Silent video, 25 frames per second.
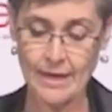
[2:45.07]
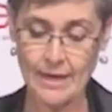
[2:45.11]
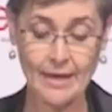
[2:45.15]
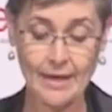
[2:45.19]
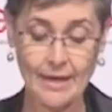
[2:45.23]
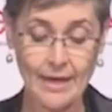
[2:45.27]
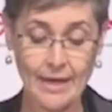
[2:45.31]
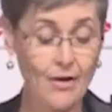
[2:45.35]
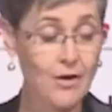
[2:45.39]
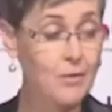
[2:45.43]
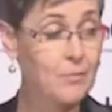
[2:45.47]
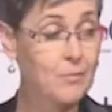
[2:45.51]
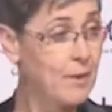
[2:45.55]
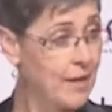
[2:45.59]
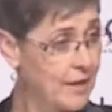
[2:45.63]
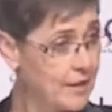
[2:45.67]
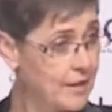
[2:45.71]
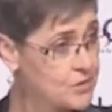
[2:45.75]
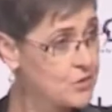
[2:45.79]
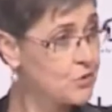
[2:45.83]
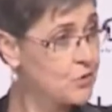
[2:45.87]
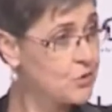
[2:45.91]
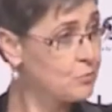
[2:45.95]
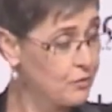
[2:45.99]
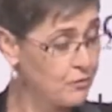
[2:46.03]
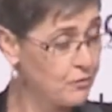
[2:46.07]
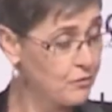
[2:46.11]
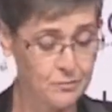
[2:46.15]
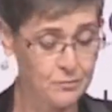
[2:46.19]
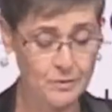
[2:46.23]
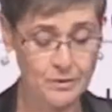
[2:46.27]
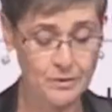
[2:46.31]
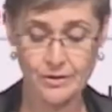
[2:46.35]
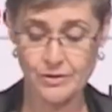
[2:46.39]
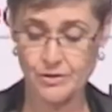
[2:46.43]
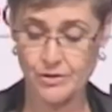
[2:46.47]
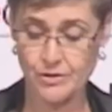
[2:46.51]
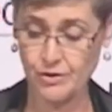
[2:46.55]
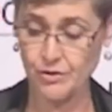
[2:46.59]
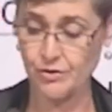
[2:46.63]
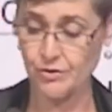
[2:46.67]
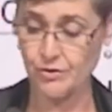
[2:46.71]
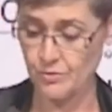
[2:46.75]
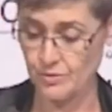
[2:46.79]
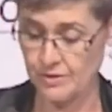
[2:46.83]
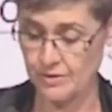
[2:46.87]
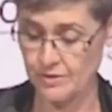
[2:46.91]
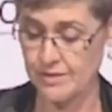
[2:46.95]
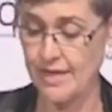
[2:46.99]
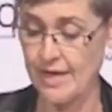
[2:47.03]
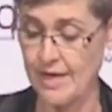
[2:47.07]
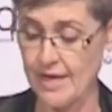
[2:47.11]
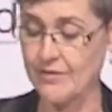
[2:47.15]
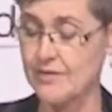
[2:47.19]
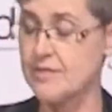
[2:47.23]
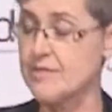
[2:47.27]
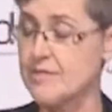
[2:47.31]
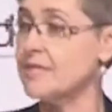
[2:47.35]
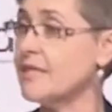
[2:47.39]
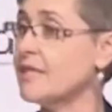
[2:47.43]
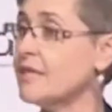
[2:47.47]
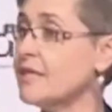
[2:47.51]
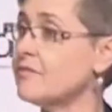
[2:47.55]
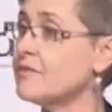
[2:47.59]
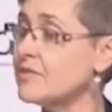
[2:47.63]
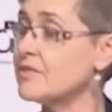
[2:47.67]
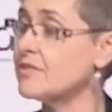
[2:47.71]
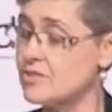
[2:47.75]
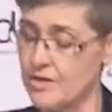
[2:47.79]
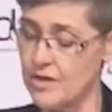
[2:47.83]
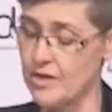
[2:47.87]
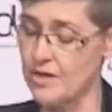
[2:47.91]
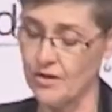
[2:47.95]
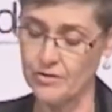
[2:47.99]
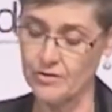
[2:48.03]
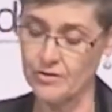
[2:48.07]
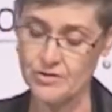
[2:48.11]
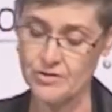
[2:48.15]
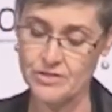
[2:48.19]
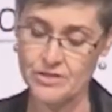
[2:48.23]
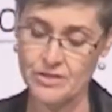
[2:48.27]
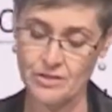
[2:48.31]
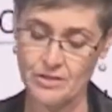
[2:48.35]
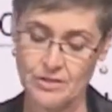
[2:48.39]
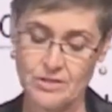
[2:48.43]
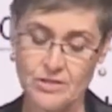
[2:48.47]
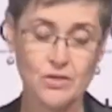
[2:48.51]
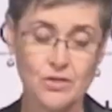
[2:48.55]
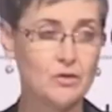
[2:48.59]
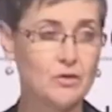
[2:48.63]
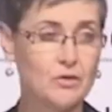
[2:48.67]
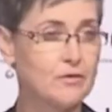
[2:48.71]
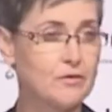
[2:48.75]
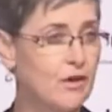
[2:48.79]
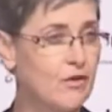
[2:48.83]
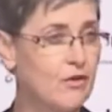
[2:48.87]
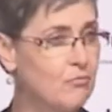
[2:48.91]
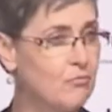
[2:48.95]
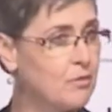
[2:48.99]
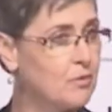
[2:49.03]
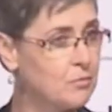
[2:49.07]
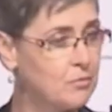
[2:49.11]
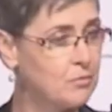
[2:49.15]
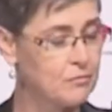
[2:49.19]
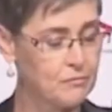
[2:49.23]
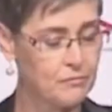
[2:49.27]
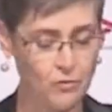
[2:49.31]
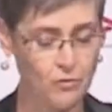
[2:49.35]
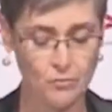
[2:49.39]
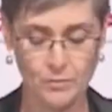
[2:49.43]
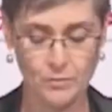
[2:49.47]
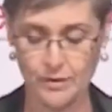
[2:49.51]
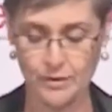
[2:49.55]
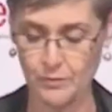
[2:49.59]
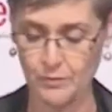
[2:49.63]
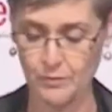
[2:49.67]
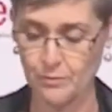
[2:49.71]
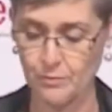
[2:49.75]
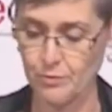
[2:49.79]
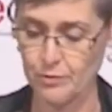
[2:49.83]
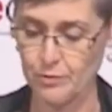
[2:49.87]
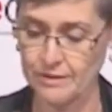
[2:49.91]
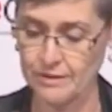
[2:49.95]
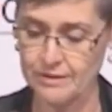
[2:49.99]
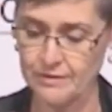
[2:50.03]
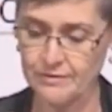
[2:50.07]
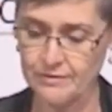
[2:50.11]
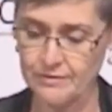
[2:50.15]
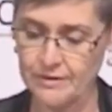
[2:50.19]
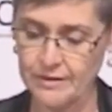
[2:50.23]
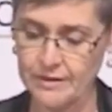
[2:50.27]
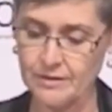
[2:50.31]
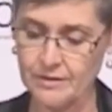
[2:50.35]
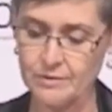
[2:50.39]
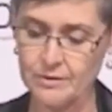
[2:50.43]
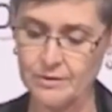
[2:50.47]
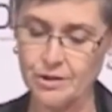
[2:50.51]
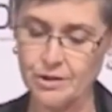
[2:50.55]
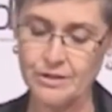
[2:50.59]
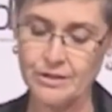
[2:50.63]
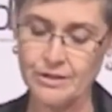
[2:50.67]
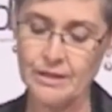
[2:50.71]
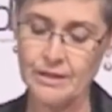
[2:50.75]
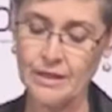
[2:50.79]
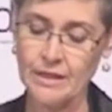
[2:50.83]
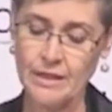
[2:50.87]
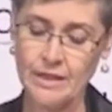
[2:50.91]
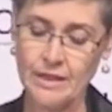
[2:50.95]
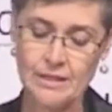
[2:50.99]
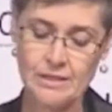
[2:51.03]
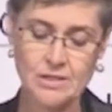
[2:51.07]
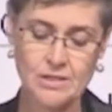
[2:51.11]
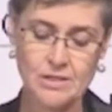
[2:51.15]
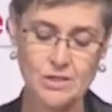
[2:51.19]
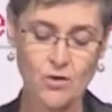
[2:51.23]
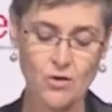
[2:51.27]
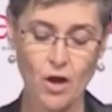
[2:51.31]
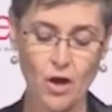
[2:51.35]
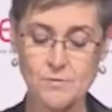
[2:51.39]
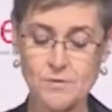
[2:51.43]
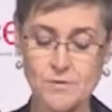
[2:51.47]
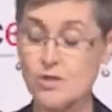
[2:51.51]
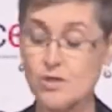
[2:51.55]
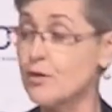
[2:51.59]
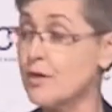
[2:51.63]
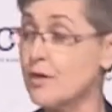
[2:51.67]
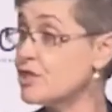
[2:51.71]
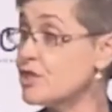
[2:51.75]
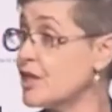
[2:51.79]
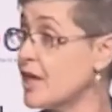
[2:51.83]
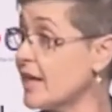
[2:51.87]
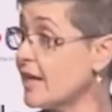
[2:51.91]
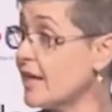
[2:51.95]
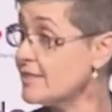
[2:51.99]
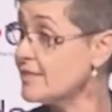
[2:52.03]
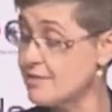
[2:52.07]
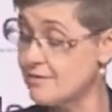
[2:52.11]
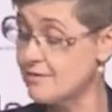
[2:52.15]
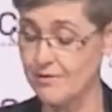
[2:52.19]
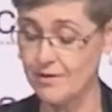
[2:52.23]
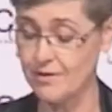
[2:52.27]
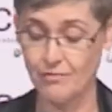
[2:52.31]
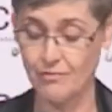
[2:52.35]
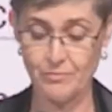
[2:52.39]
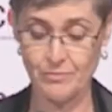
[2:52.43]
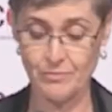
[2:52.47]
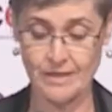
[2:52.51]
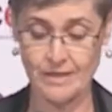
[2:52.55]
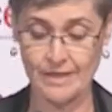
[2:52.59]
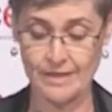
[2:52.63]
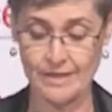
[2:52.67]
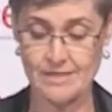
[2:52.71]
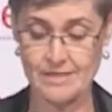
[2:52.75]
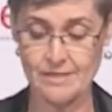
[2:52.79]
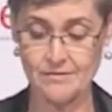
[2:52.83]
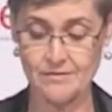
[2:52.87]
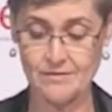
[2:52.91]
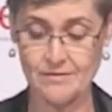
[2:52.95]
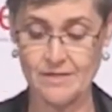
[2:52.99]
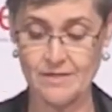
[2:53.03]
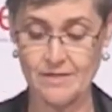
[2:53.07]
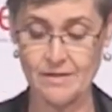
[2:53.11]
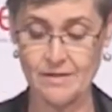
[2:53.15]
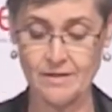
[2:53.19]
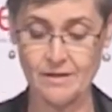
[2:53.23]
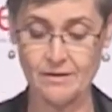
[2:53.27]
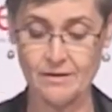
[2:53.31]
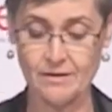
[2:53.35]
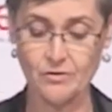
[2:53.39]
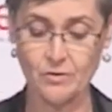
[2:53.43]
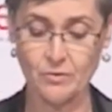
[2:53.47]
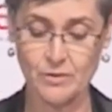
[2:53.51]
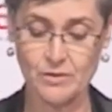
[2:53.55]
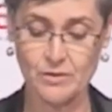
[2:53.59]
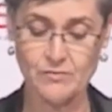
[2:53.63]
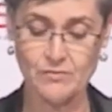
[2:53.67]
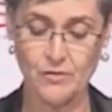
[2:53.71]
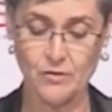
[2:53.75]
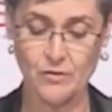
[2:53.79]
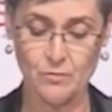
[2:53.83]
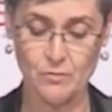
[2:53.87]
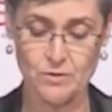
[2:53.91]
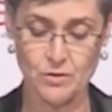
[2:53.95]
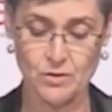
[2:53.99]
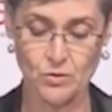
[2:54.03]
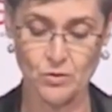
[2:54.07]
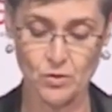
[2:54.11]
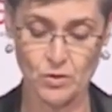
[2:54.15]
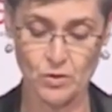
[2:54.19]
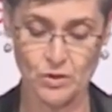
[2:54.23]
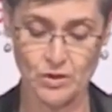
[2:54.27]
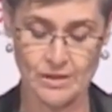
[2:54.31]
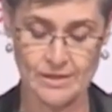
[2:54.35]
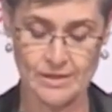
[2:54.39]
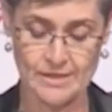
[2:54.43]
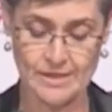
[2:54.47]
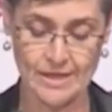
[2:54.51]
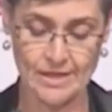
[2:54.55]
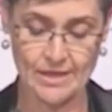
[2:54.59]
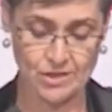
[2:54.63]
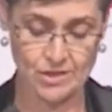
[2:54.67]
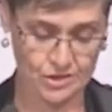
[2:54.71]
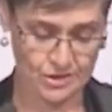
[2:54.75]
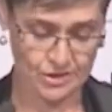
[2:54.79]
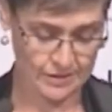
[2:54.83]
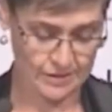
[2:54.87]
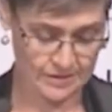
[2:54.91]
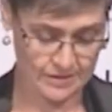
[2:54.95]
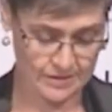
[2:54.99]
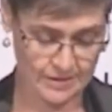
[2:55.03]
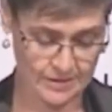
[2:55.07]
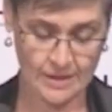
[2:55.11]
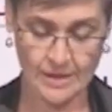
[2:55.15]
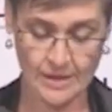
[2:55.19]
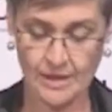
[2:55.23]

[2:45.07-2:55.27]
Gary Banks, who'll be familiar to you as now the Dean of the Australia and New Zealand School of Government, but formerly with the Productivity Commission, describes three channels of government activity that influence firms and organisations.